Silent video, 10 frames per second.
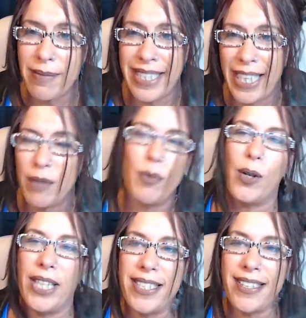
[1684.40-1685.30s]
am digging
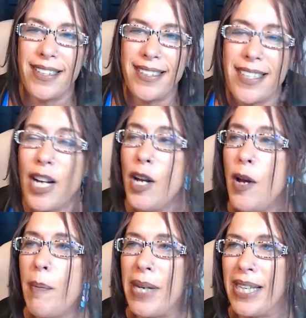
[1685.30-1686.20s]
more into this
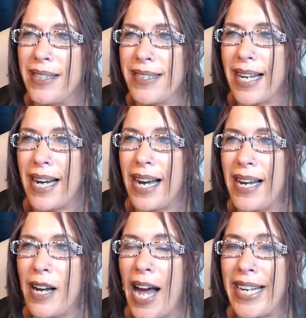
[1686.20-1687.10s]
because
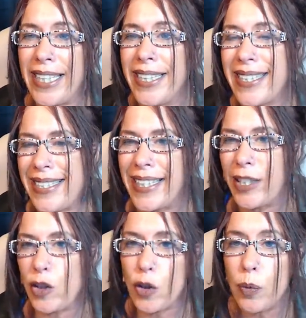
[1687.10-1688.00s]
I didn't
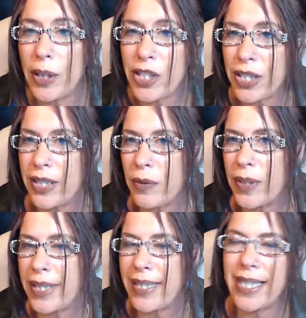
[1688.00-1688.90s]
dig too much into
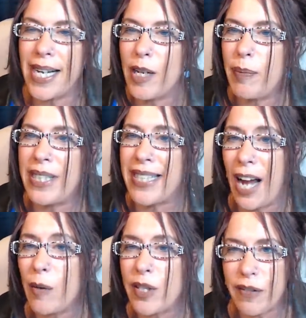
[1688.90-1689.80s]
it tonight because
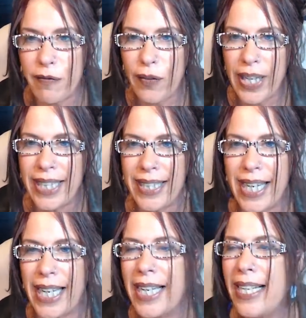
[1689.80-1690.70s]
I was afraid,
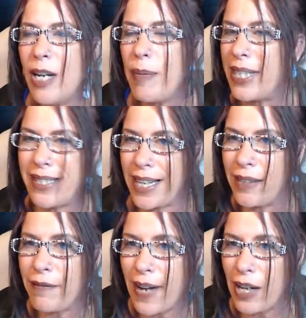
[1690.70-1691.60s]
like, because I
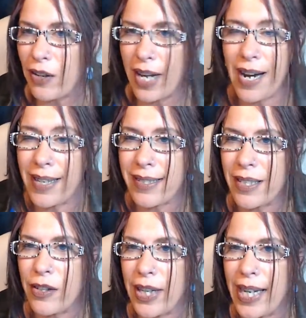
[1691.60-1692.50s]
didn't follow the
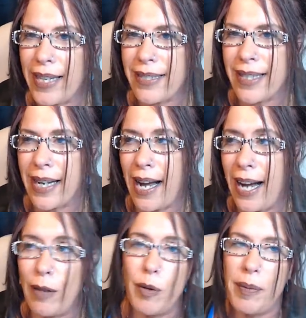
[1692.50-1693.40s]
Hochstetler case, like,
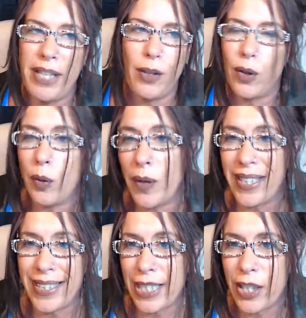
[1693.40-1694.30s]
I would be the only one
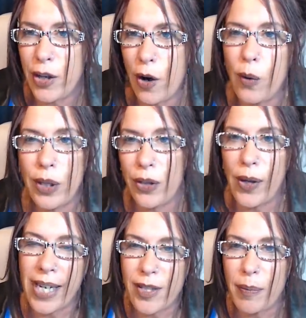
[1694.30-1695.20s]
that didn't know and you
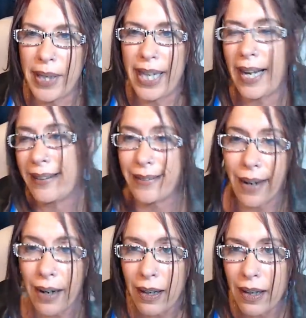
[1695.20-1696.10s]
guys would be like,
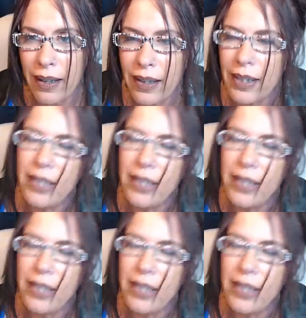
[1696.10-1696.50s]
duh.